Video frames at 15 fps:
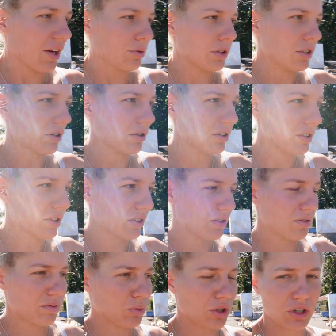
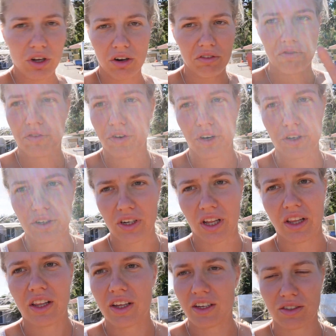We're not further
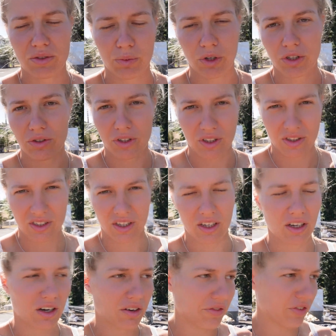than this, what you can see in
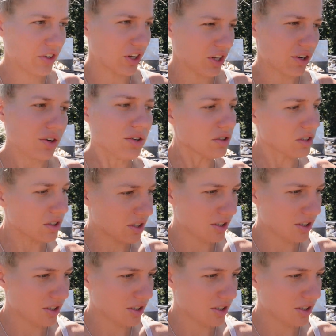our videos.